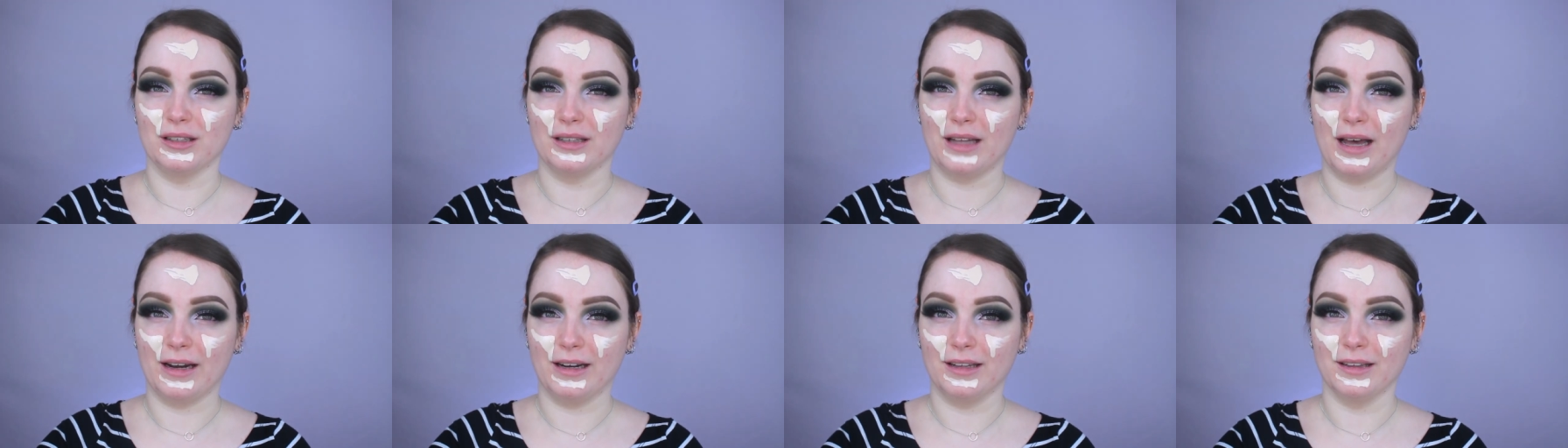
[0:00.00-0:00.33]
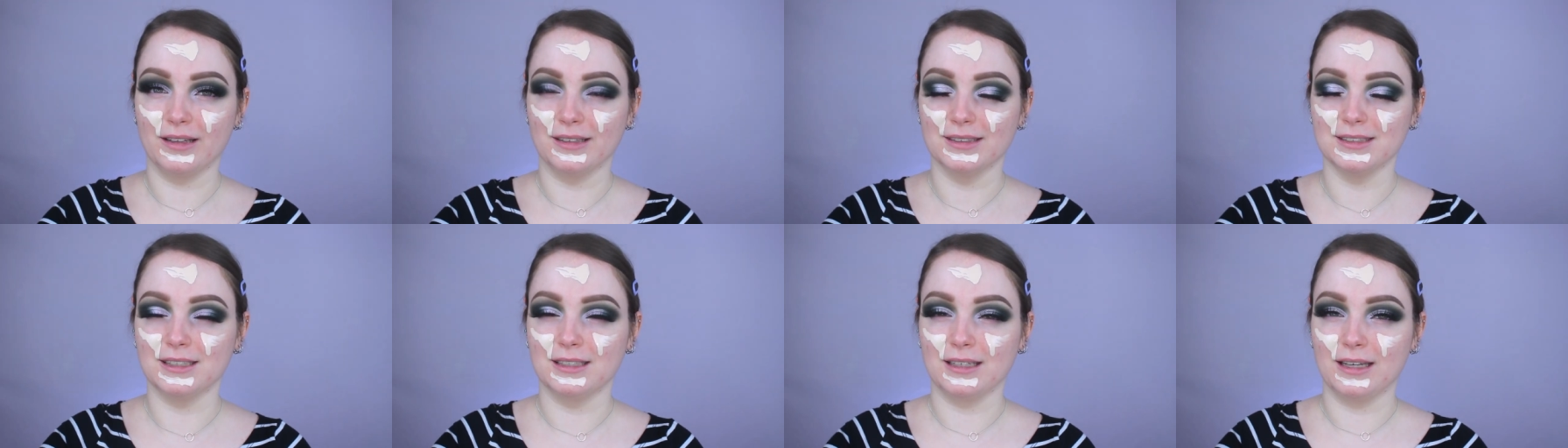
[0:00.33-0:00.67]
lot of
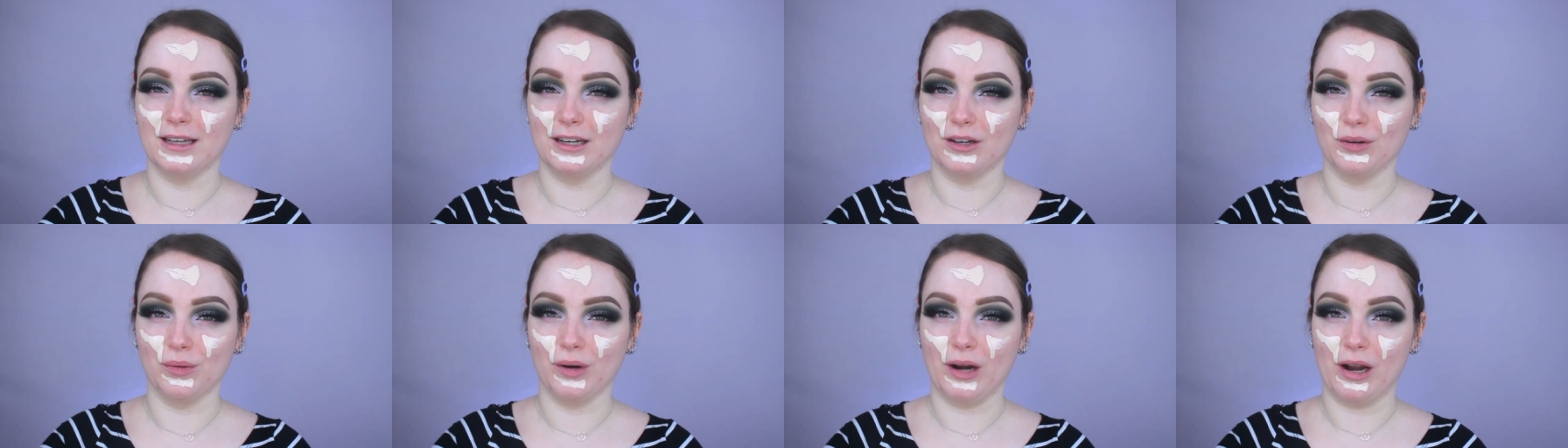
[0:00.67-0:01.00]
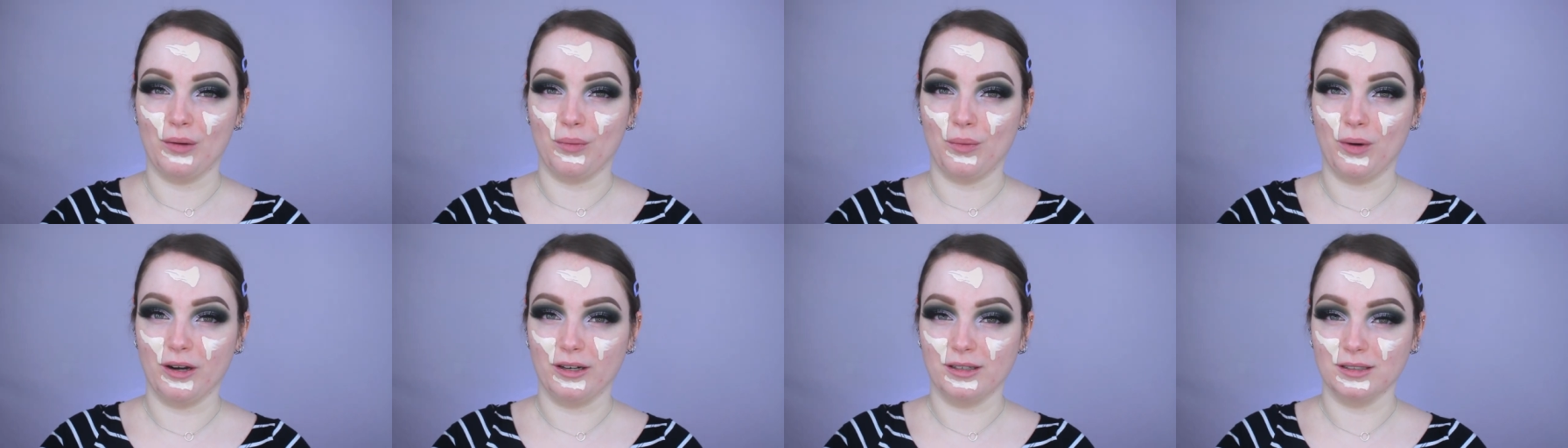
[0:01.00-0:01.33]
this to get it where I
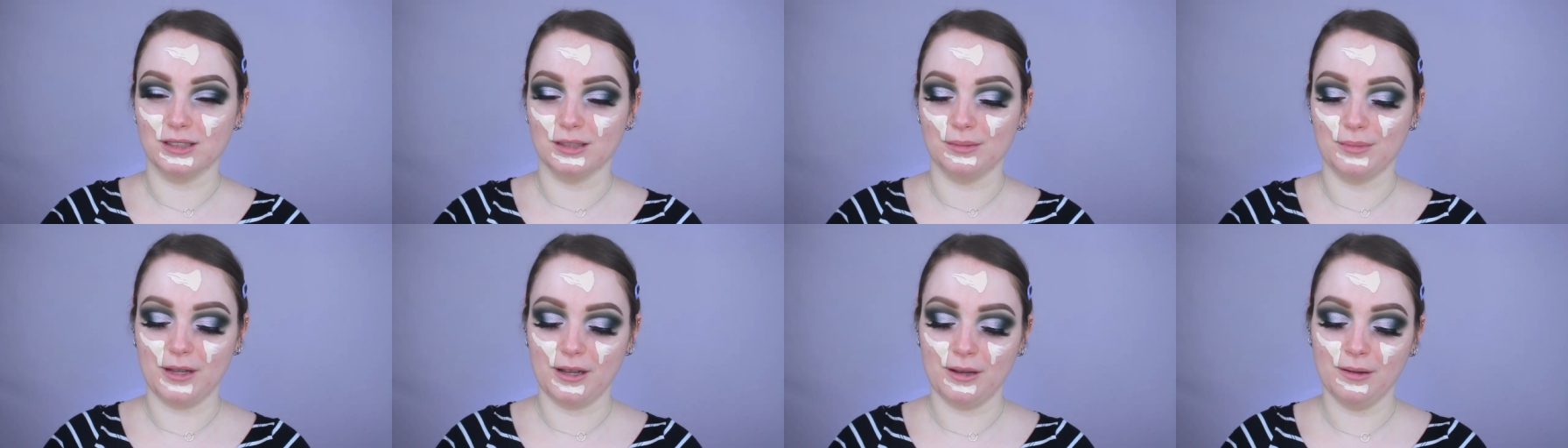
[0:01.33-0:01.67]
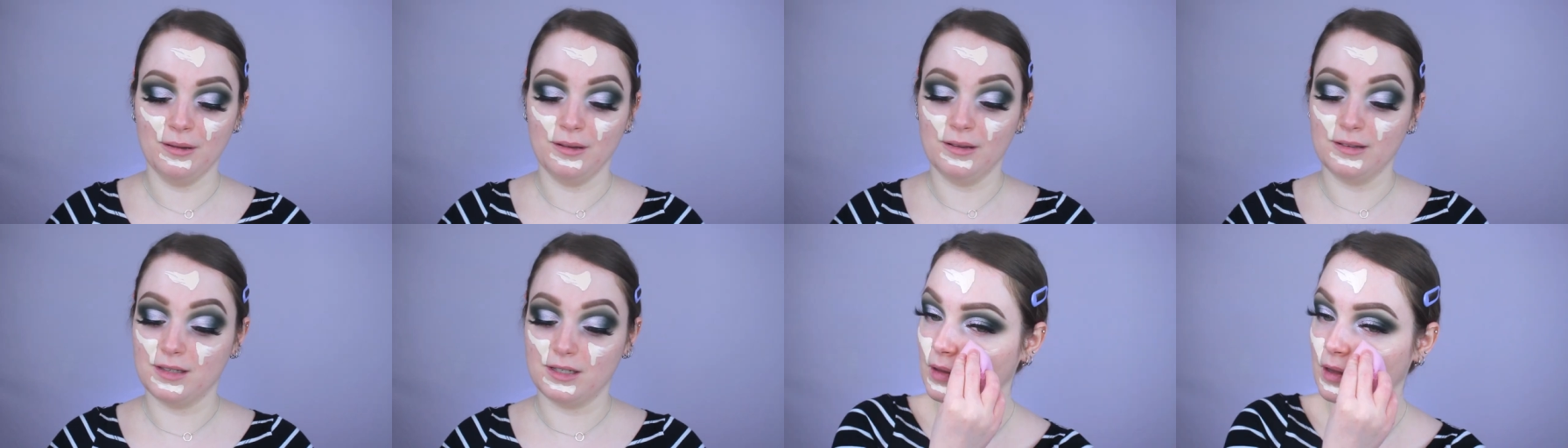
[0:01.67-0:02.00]
want it to
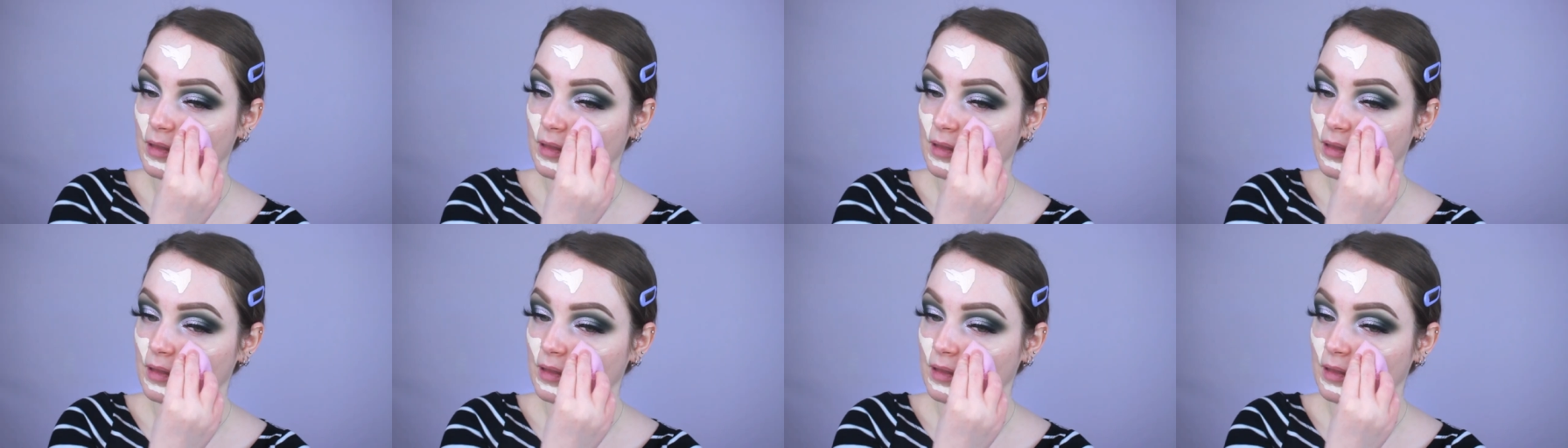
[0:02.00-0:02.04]
be.